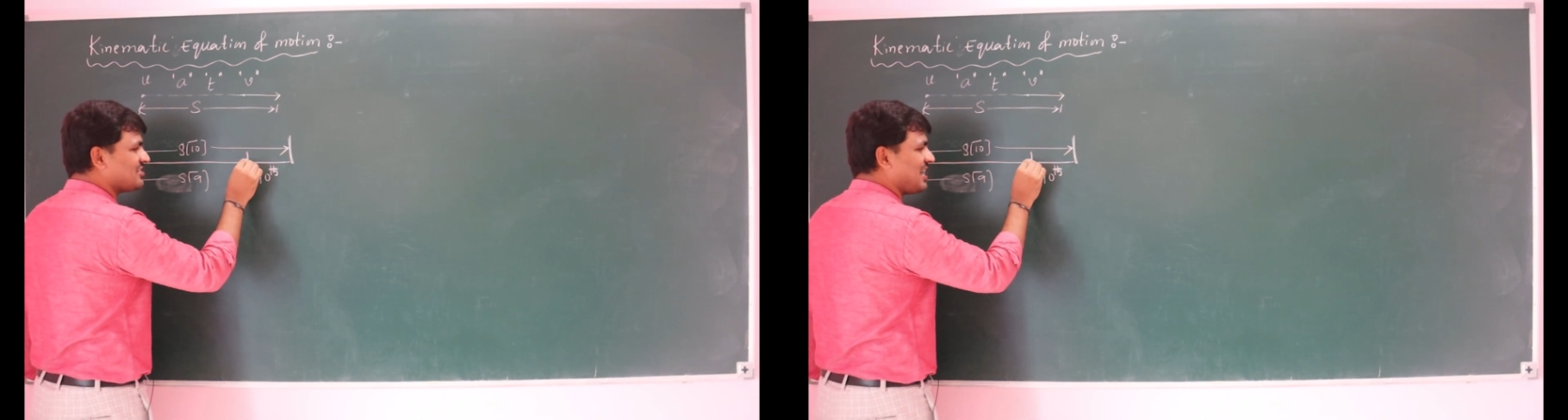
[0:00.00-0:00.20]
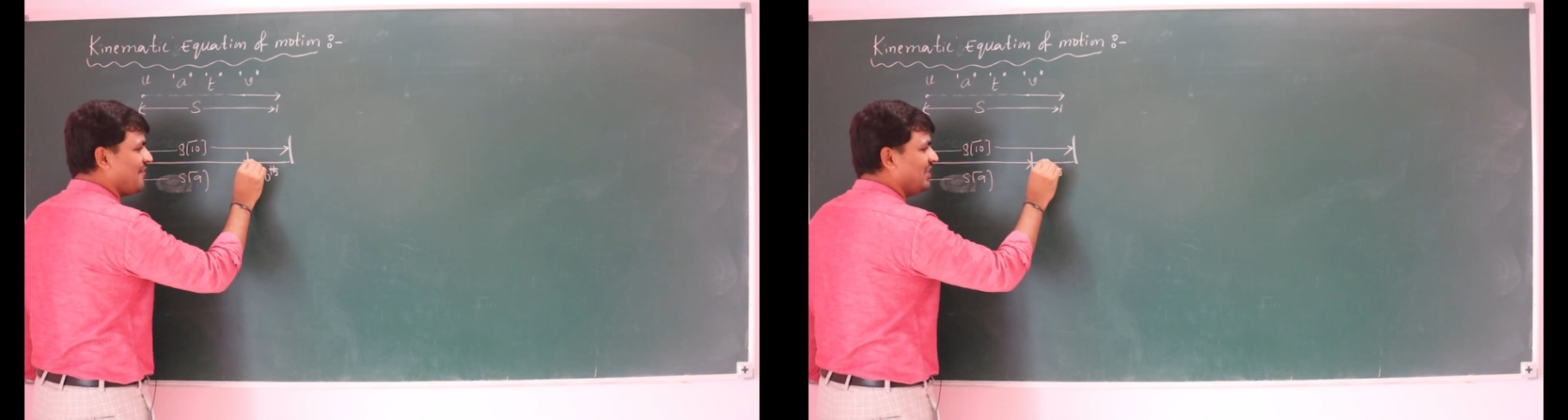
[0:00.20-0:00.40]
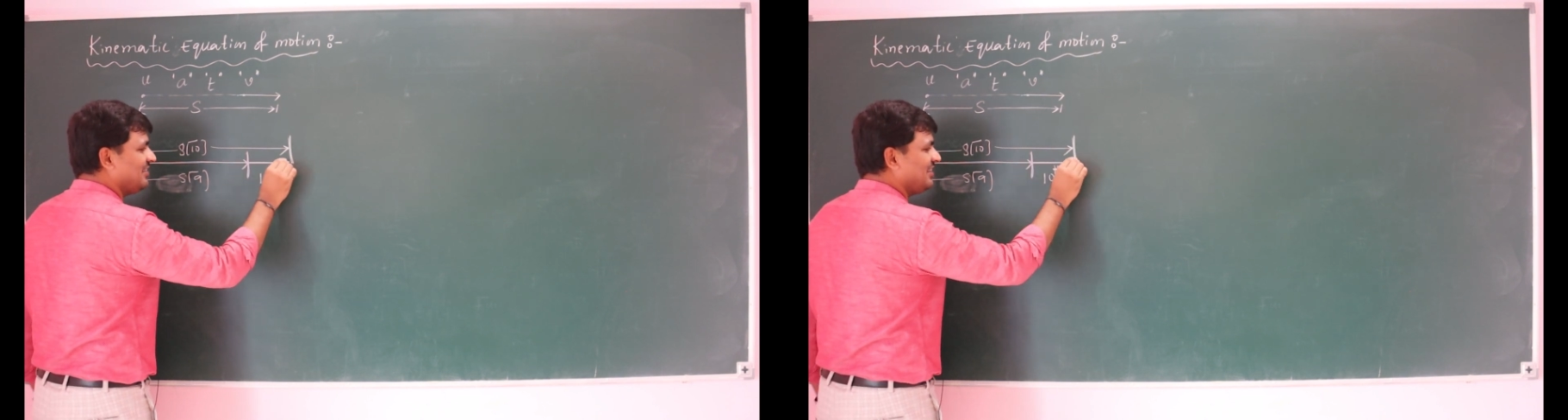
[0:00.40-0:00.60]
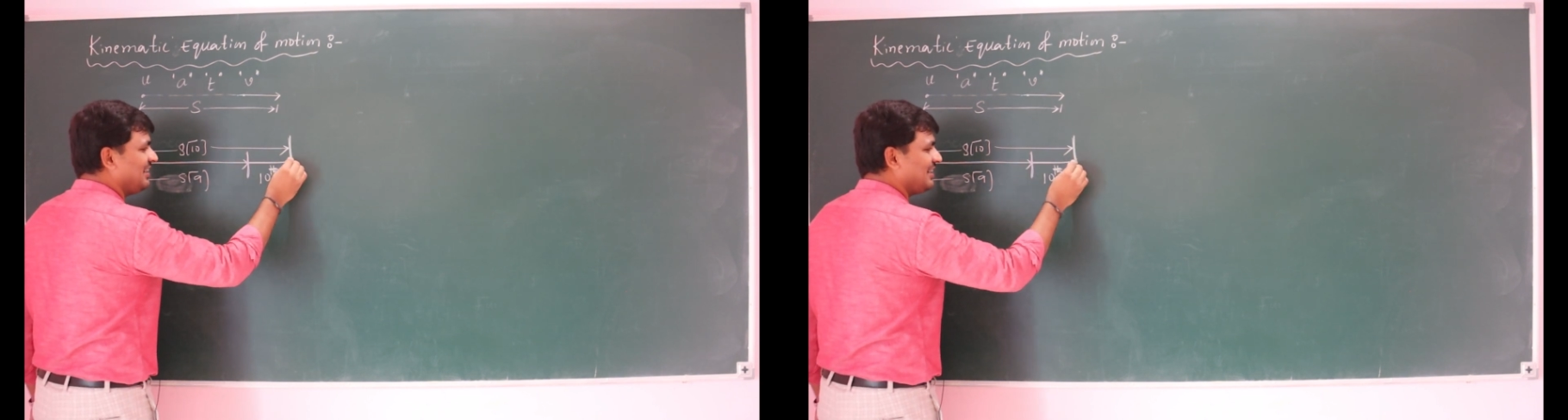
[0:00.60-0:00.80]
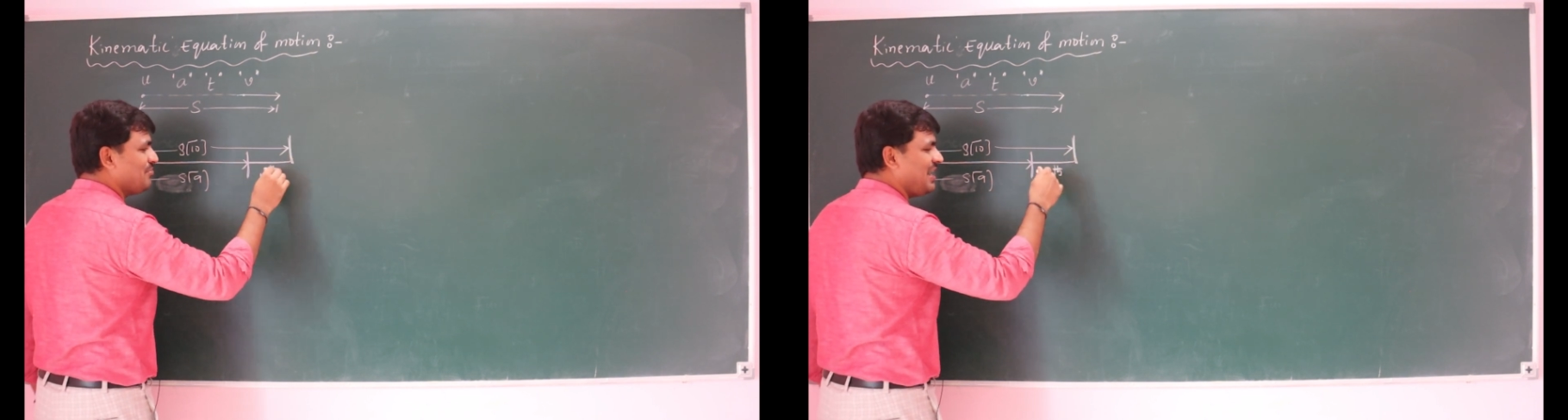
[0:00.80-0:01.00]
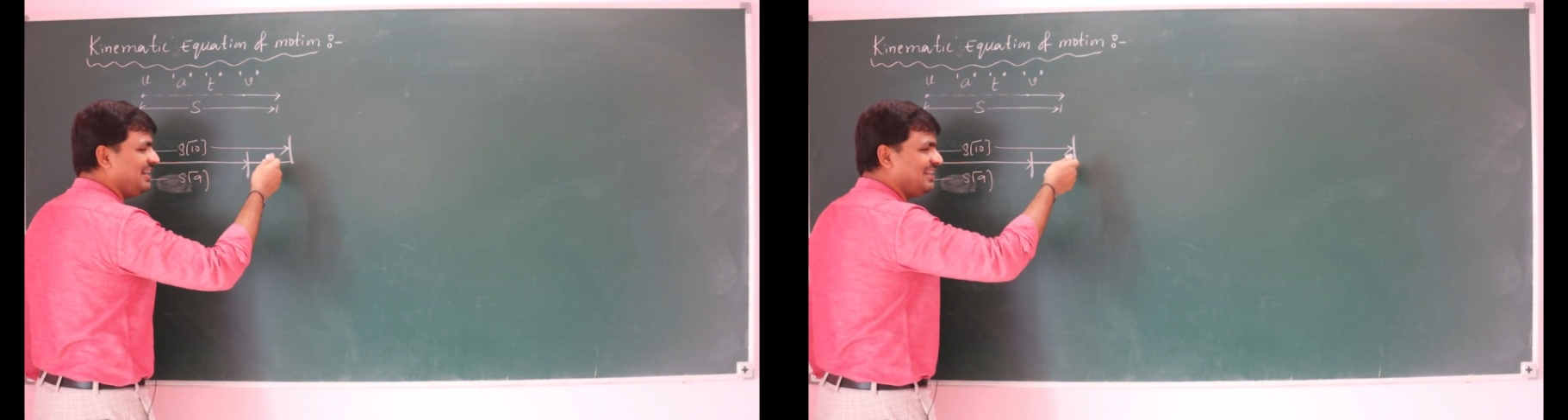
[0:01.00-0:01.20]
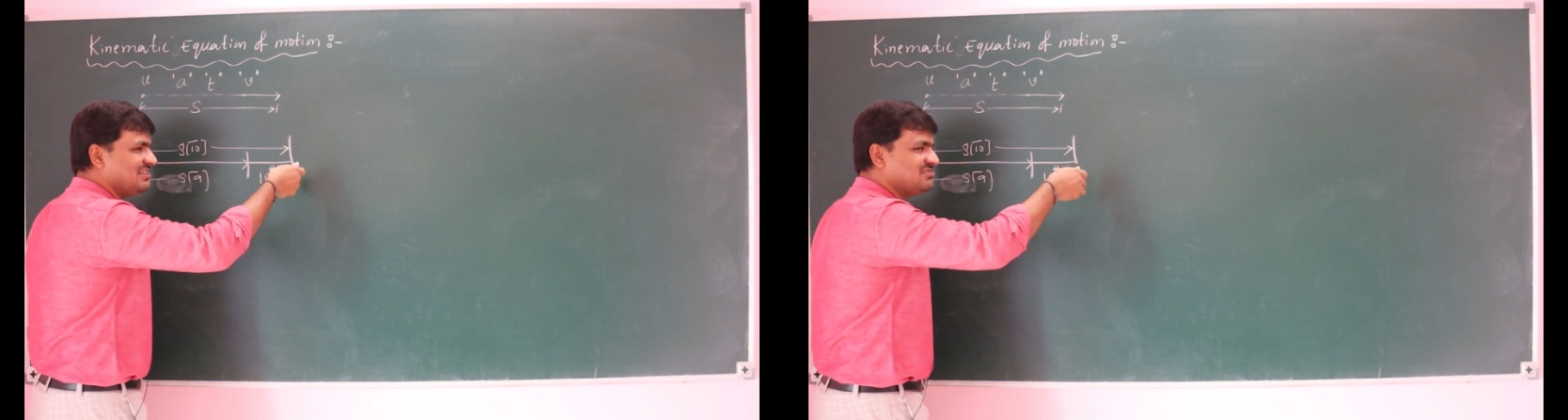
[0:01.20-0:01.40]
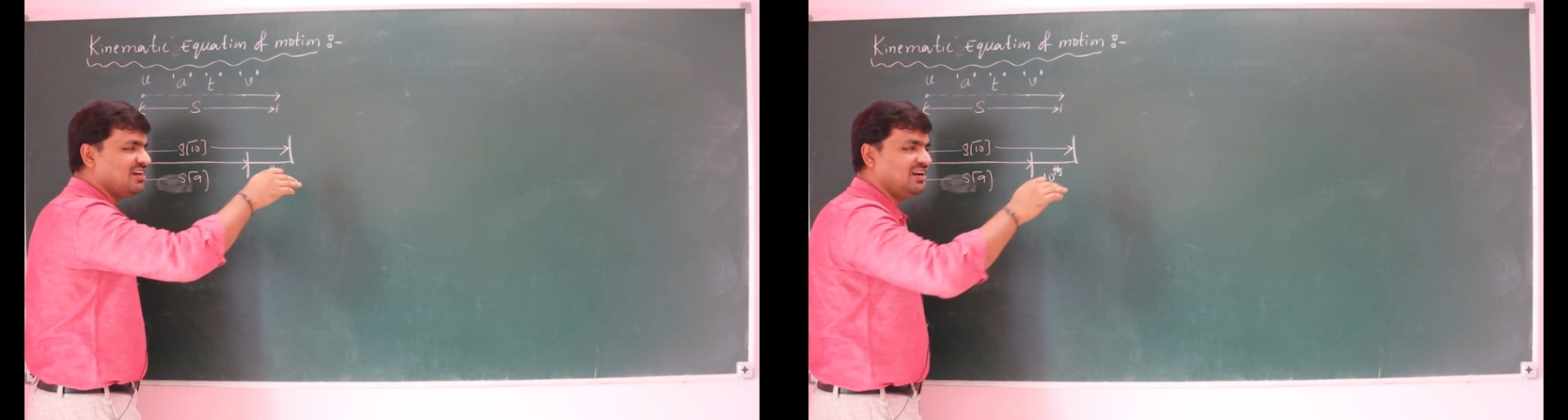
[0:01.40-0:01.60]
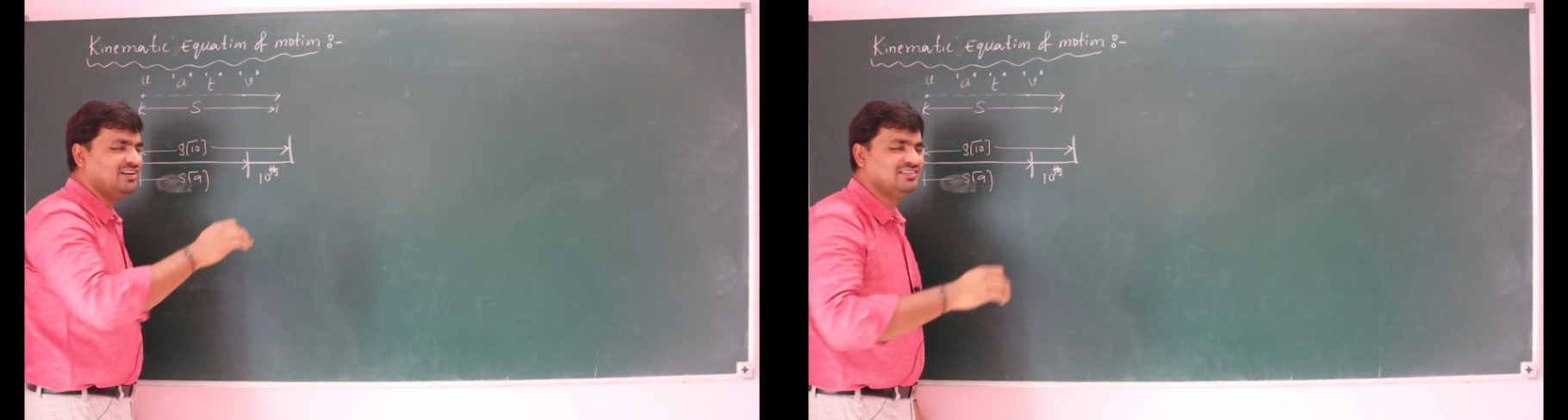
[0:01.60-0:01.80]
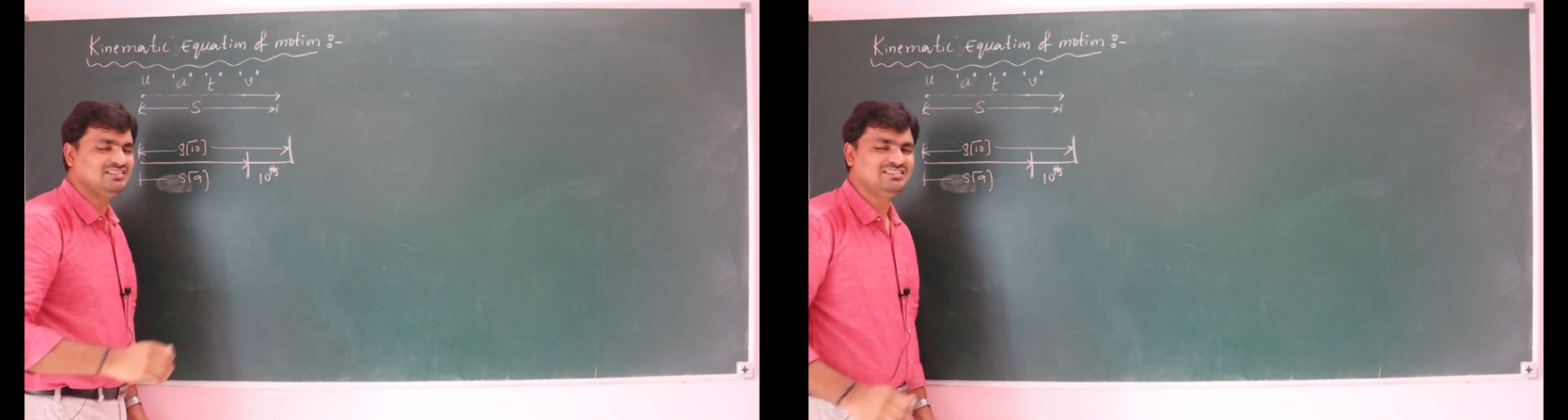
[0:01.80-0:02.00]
traveled, then remaining is the